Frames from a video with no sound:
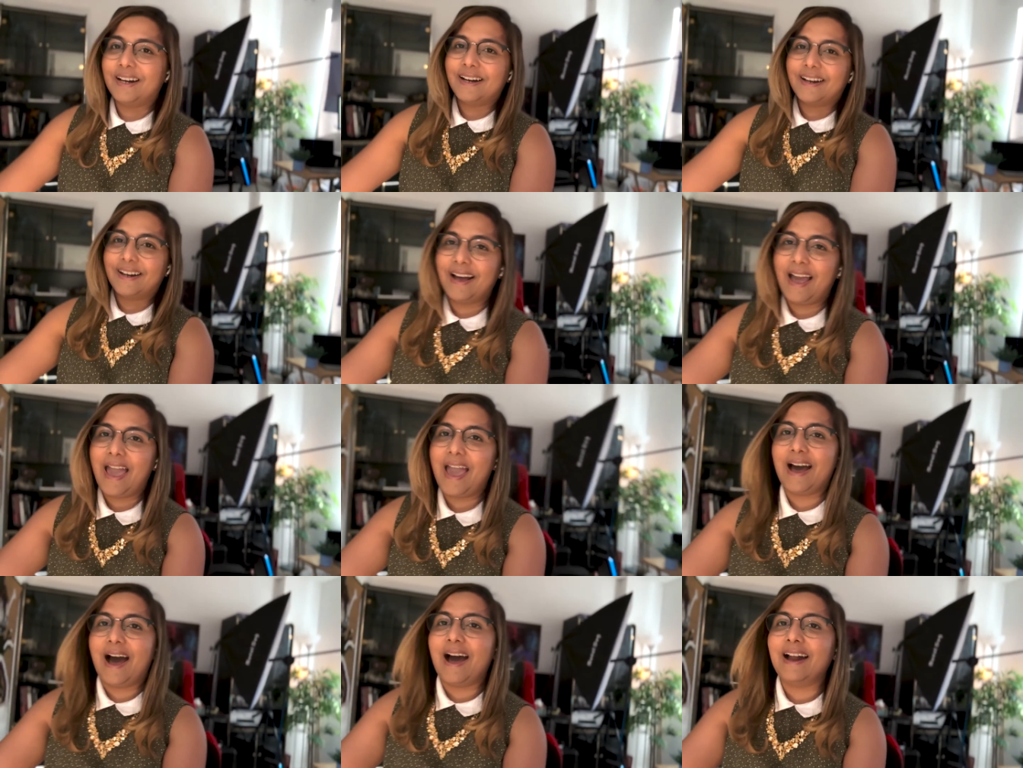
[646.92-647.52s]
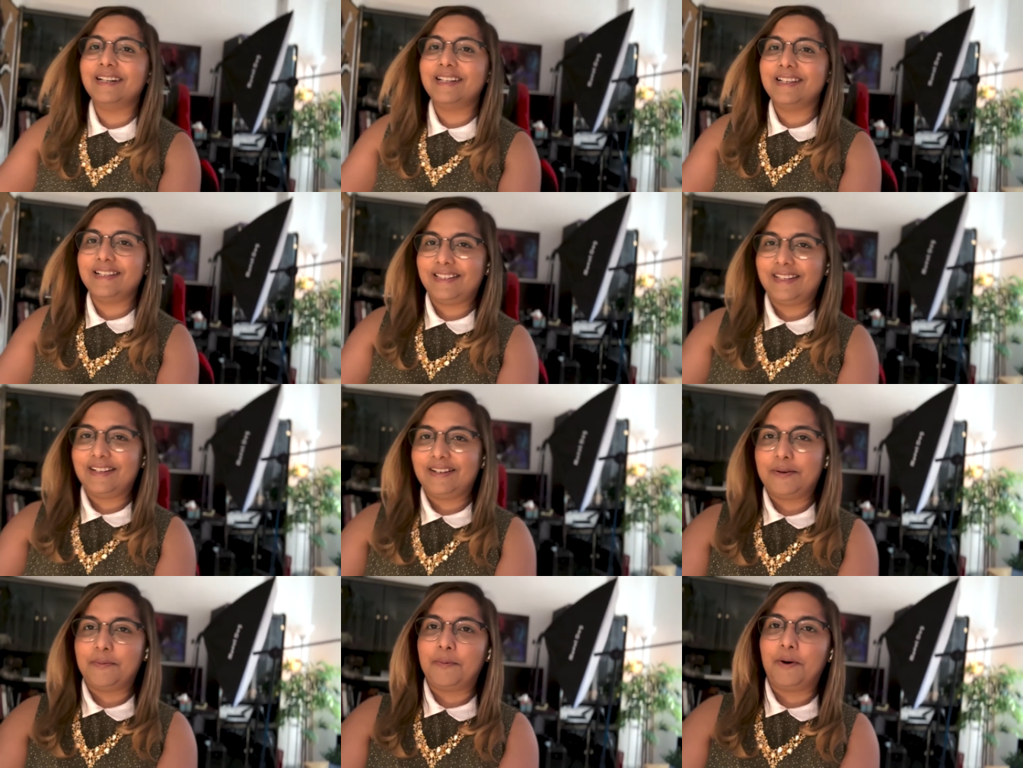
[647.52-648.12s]
a
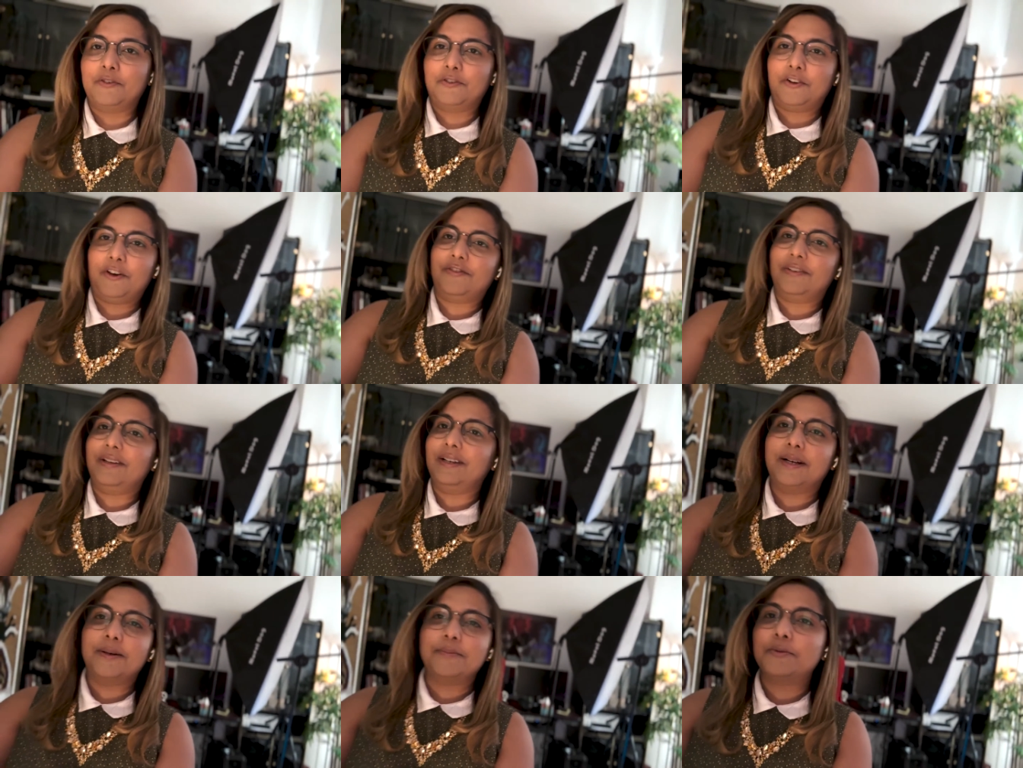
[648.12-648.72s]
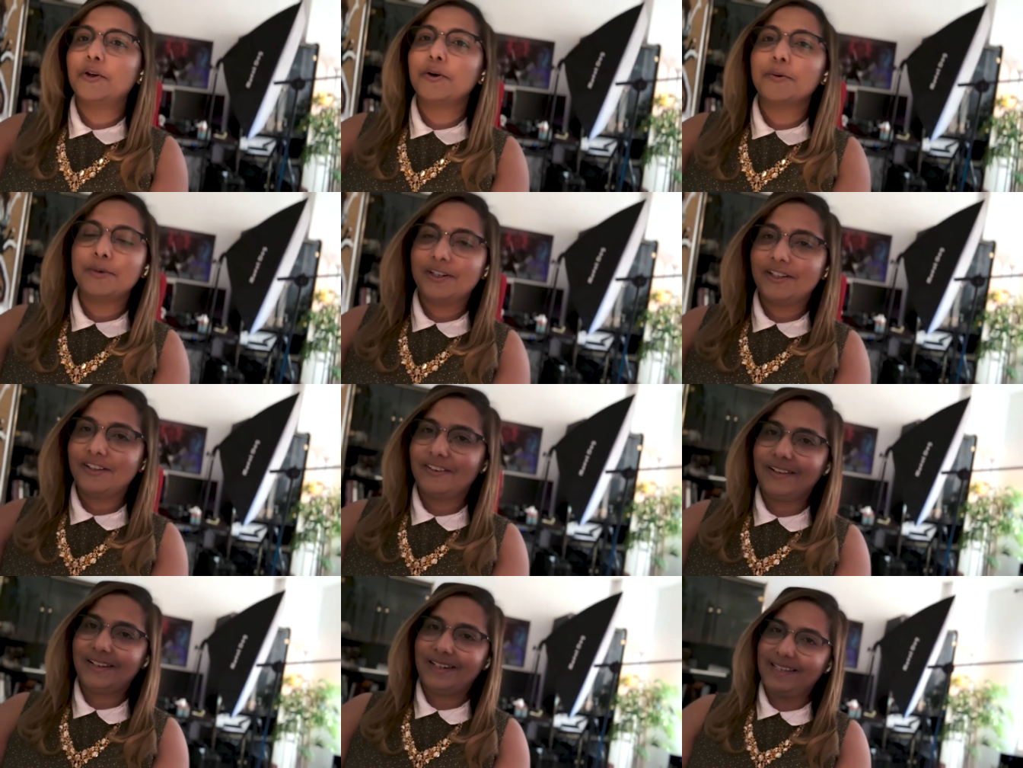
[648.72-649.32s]
decent amount of income.
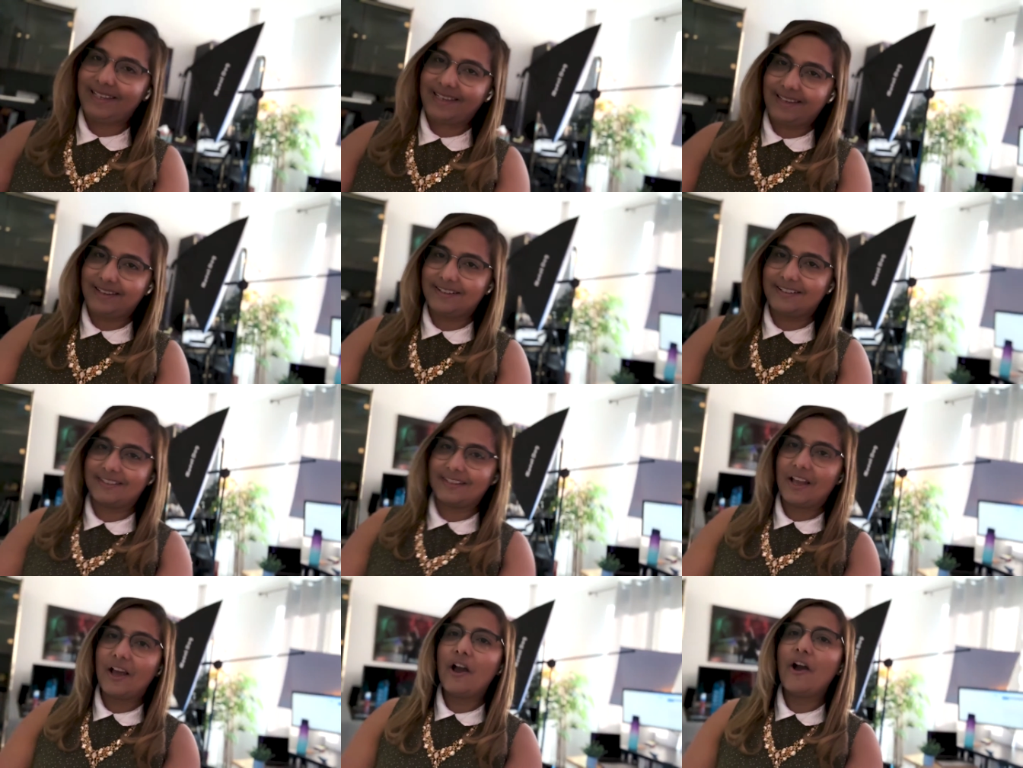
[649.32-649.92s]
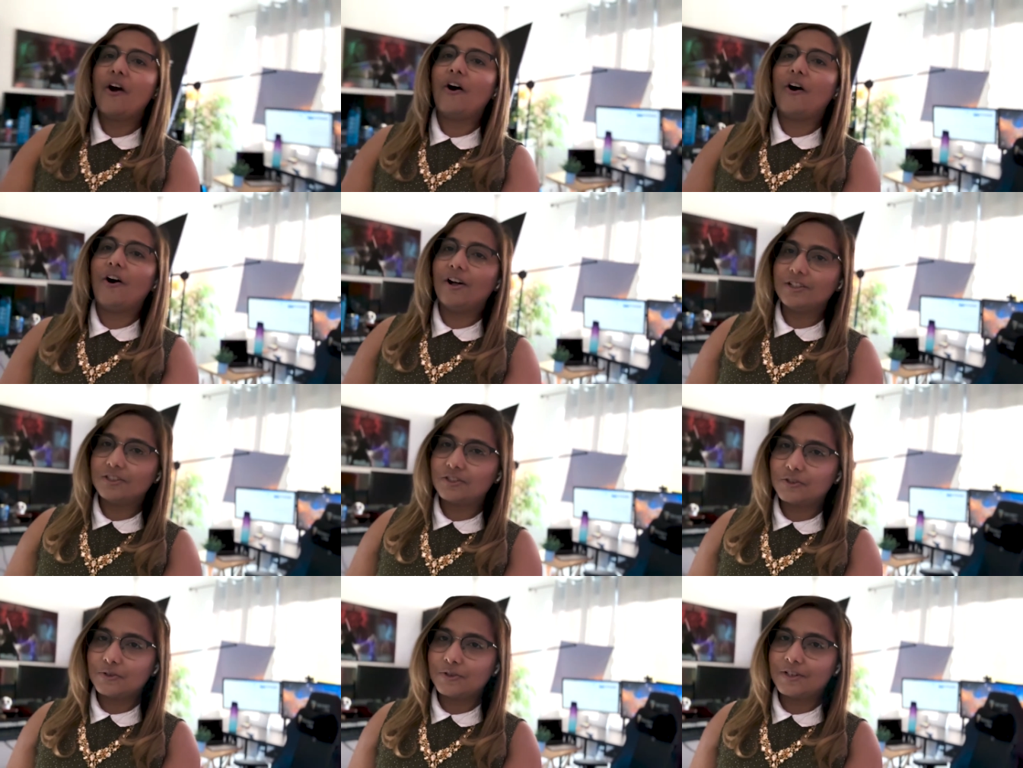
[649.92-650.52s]
Nobody really cares.
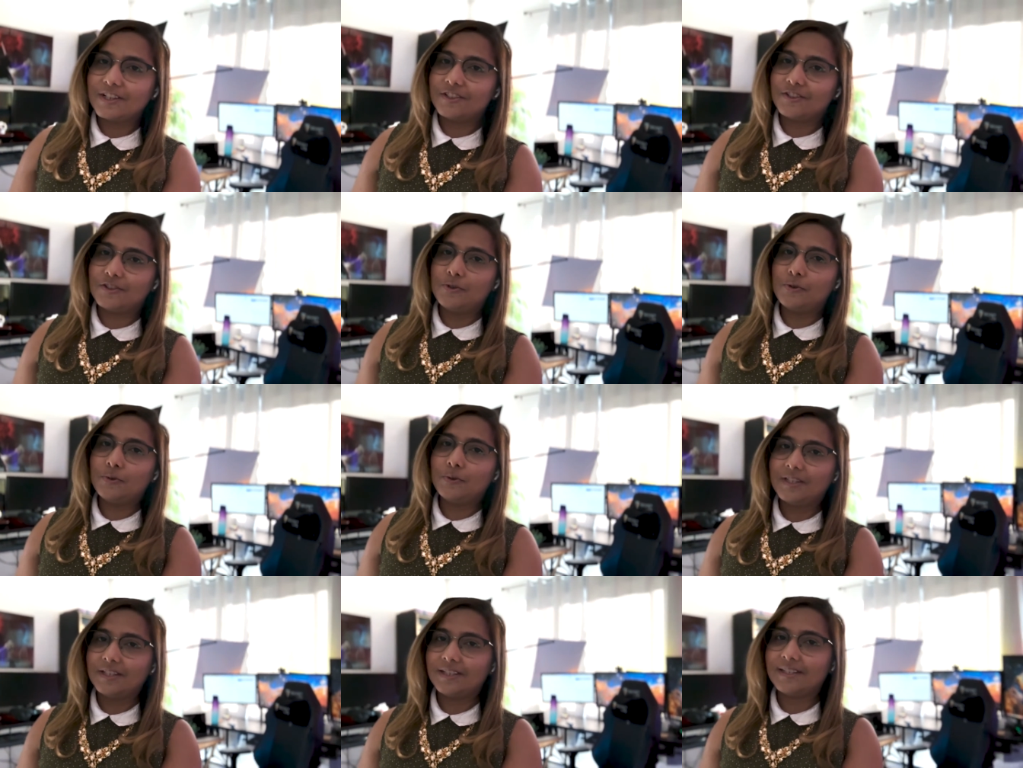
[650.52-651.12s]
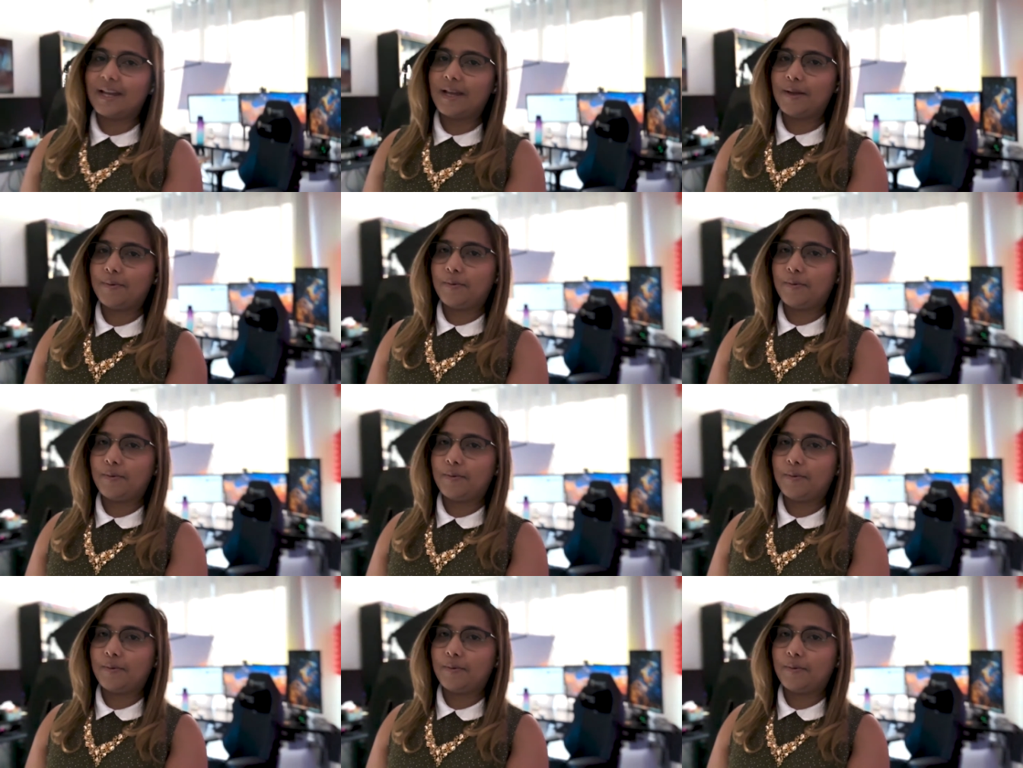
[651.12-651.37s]
All students do this type